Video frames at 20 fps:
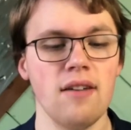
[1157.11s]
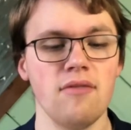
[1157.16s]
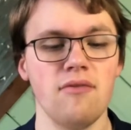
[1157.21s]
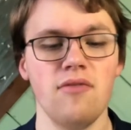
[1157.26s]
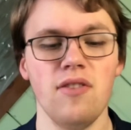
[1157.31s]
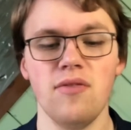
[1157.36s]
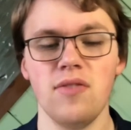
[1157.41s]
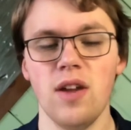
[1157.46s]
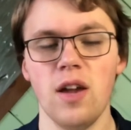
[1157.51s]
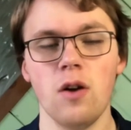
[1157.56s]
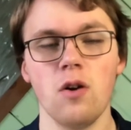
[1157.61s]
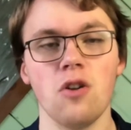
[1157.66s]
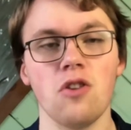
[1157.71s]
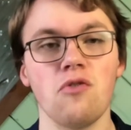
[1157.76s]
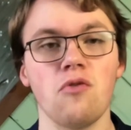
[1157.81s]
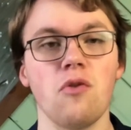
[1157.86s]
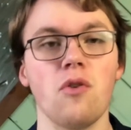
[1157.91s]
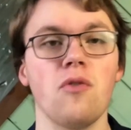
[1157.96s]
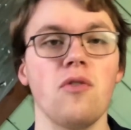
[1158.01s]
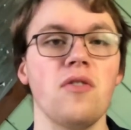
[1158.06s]
58 goals
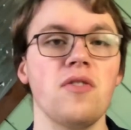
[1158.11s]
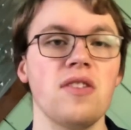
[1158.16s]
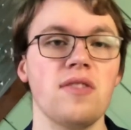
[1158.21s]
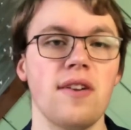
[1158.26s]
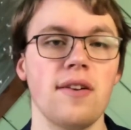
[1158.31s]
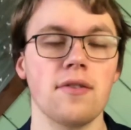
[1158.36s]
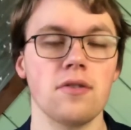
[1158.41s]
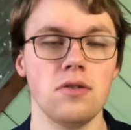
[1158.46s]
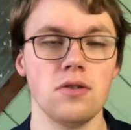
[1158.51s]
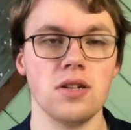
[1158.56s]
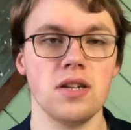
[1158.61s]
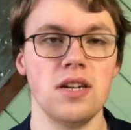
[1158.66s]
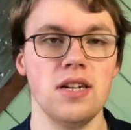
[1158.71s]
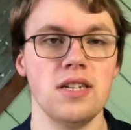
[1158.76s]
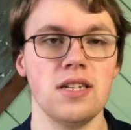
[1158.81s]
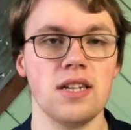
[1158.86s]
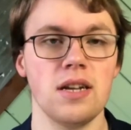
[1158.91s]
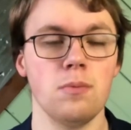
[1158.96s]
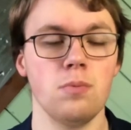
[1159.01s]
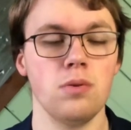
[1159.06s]
for, 55 goals
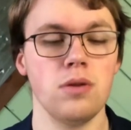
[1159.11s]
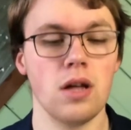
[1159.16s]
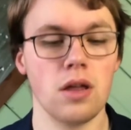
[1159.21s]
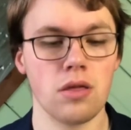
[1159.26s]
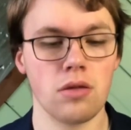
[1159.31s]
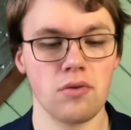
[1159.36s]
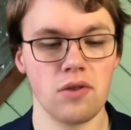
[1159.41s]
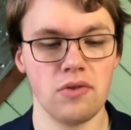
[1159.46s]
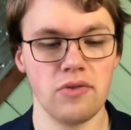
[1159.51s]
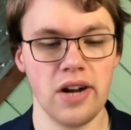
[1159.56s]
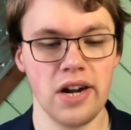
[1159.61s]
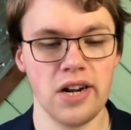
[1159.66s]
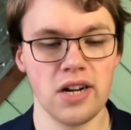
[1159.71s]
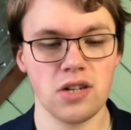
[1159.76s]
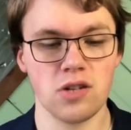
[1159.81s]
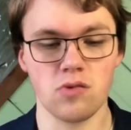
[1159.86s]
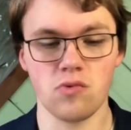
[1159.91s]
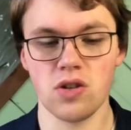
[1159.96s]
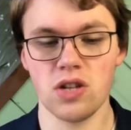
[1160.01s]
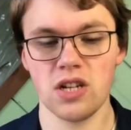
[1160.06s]
against, a +3 rating.
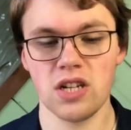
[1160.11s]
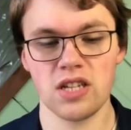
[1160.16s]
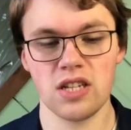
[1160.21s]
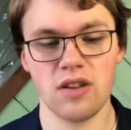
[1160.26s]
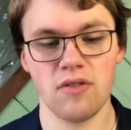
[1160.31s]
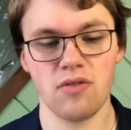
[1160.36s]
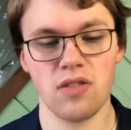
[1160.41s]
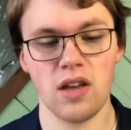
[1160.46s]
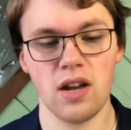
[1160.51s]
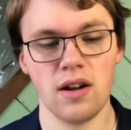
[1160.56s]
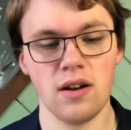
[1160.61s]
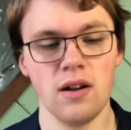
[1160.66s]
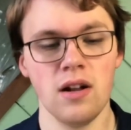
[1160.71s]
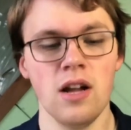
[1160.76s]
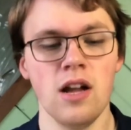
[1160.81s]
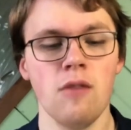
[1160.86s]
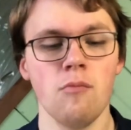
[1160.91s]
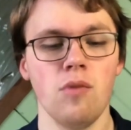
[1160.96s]
So really good stuff there.